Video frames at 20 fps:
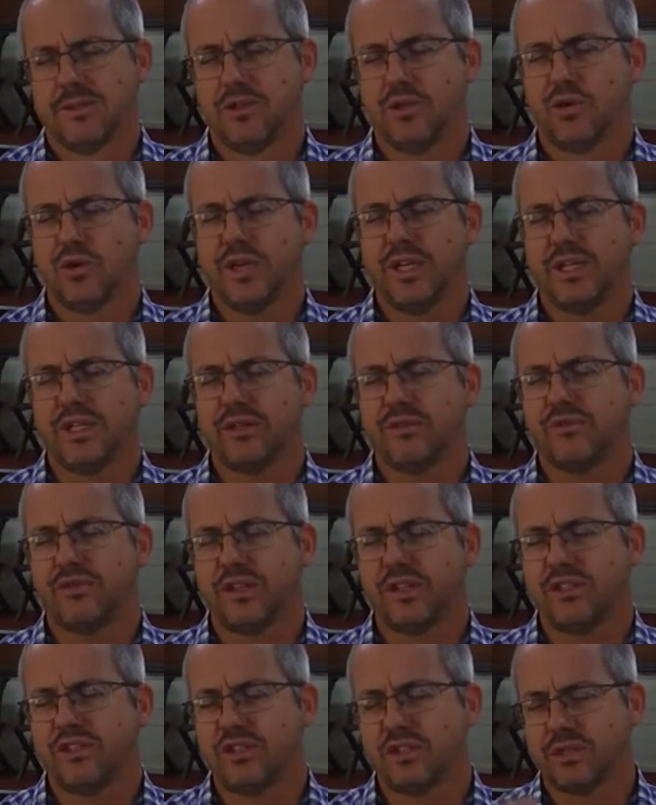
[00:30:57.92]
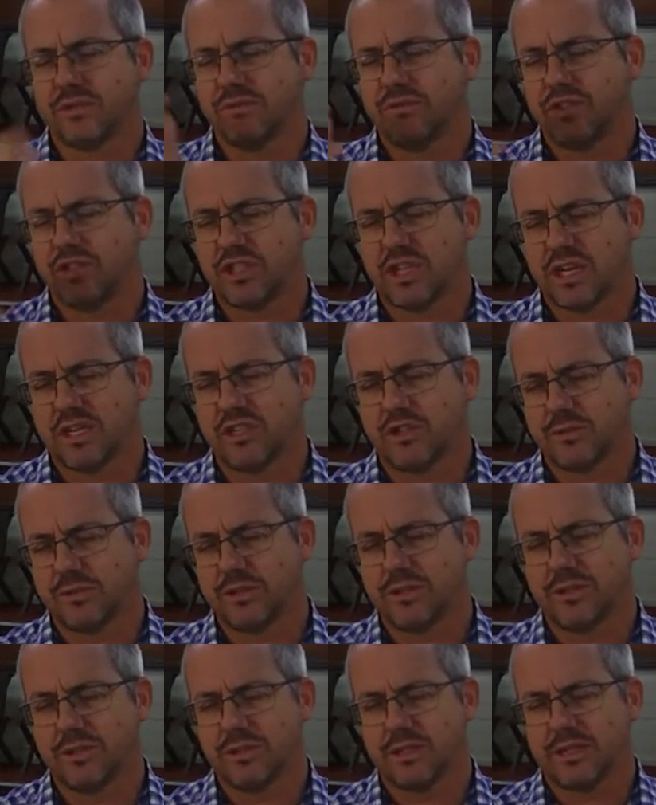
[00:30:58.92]
your intervention of
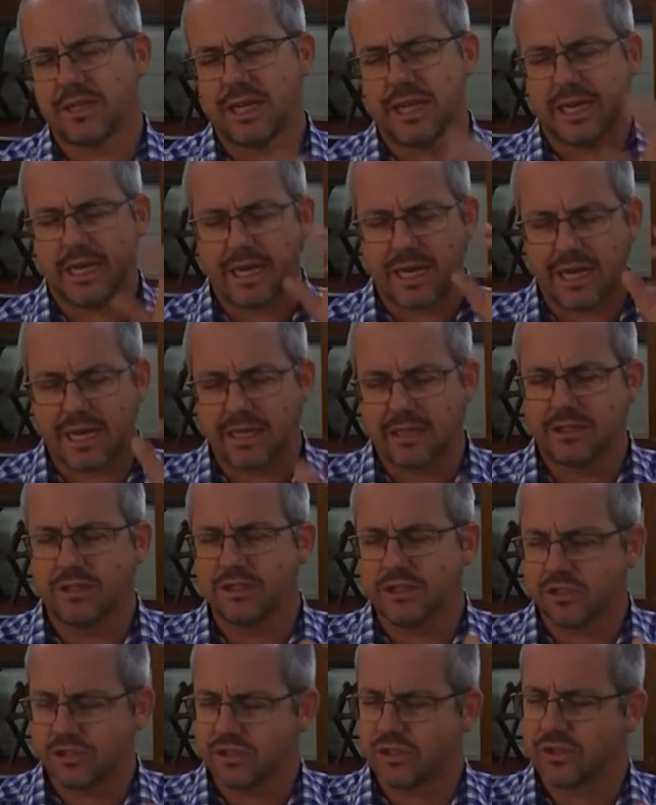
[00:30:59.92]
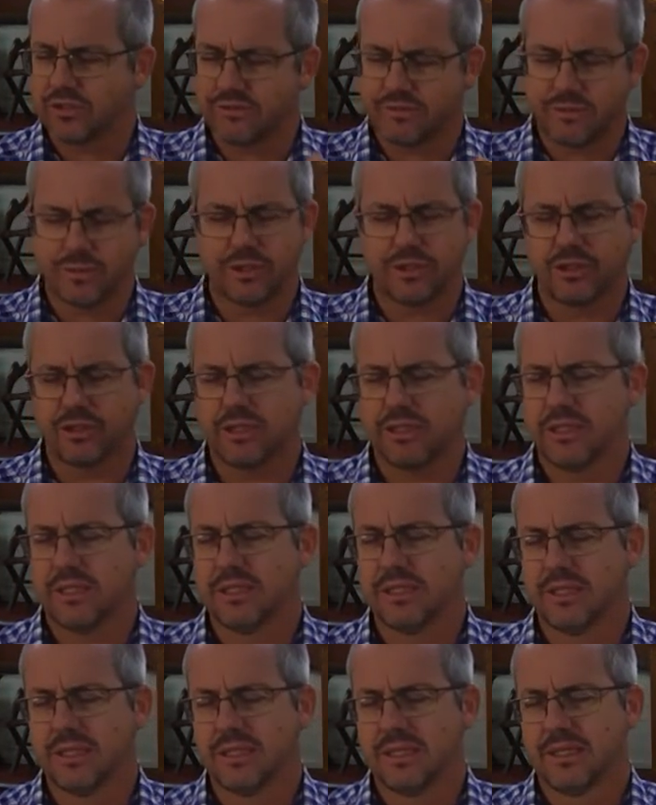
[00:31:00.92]
judgment and undeserved mercy,
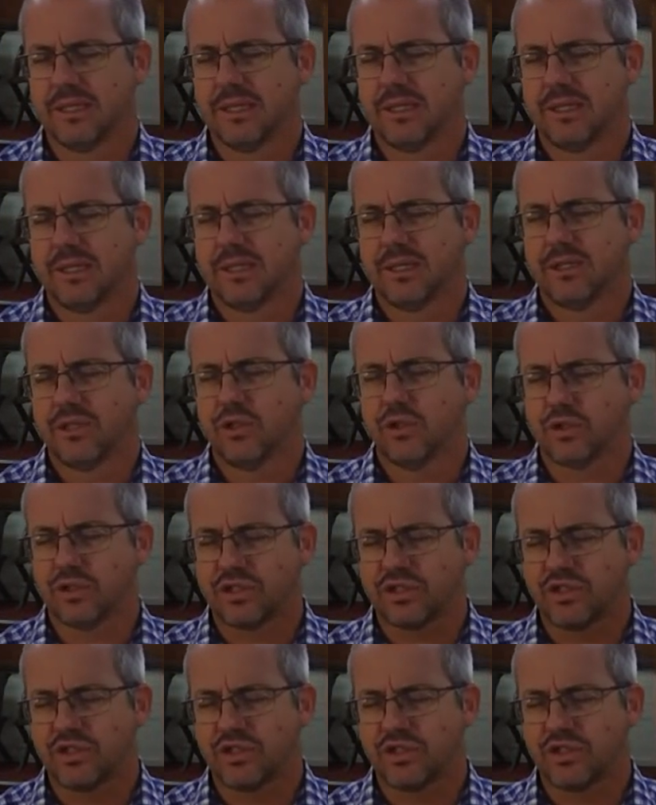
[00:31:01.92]
your